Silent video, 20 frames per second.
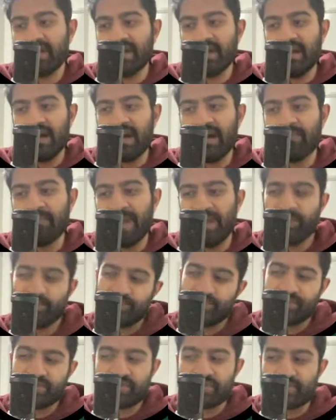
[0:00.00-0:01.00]
And
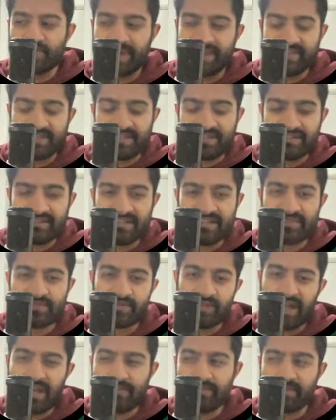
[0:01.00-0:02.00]
also just Tracy and his
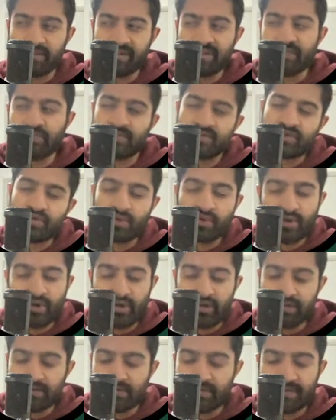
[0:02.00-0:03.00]
reliability. We saw
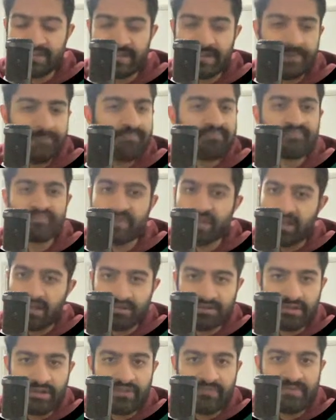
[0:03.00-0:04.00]
earlier in the year,
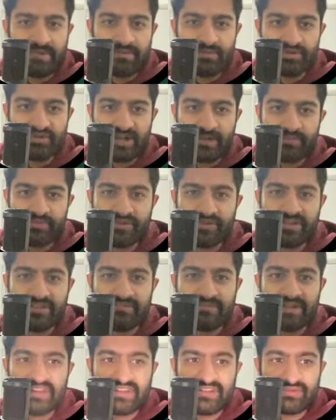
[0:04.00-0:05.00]
a lot of people jumped on
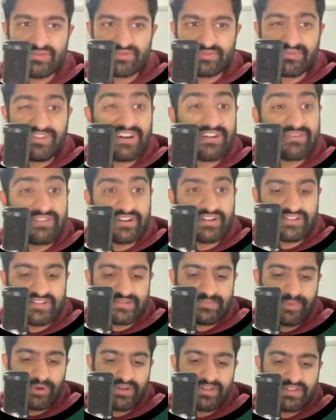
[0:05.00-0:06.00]
him and he was very, very
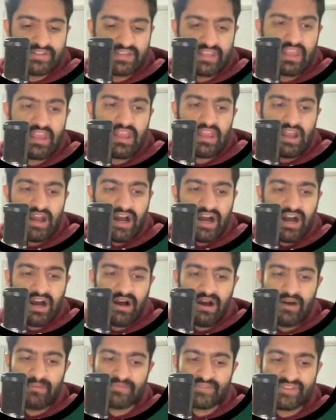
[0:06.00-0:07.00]
disappointing.
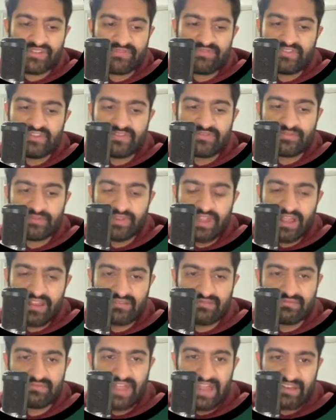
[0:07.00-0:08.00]
I'm just fearful
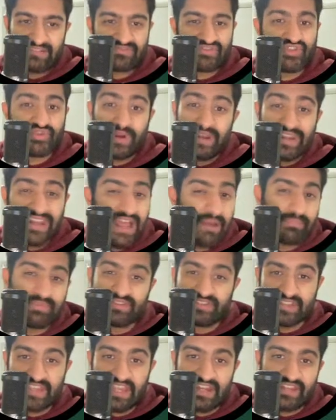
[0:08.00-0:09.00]
that that trend
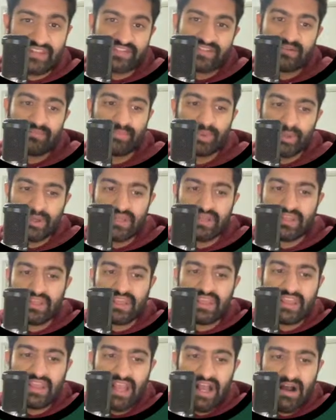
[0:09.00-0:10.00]
happens again at some point,
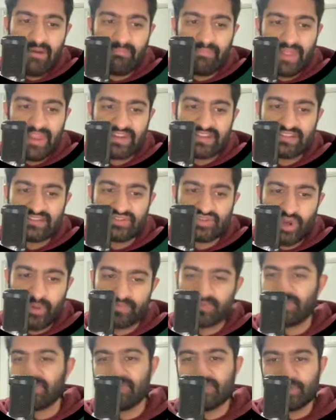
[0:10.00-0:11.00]
and he
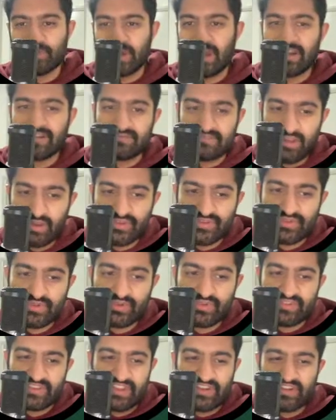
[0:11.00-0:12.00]
drops a few kind of low
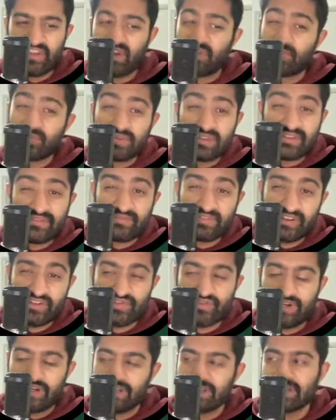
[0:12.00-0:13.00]
scores and then you get really
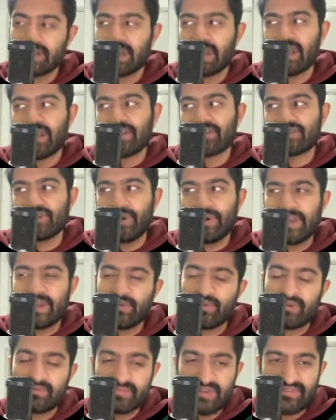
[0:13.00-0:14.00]
frustrated. So he
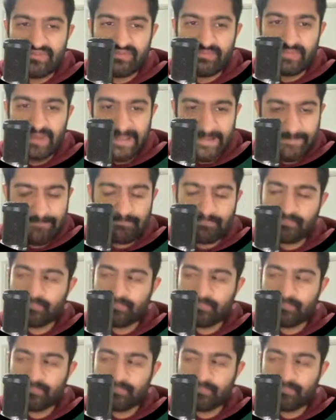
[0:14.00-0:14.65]
wouldn't be for me.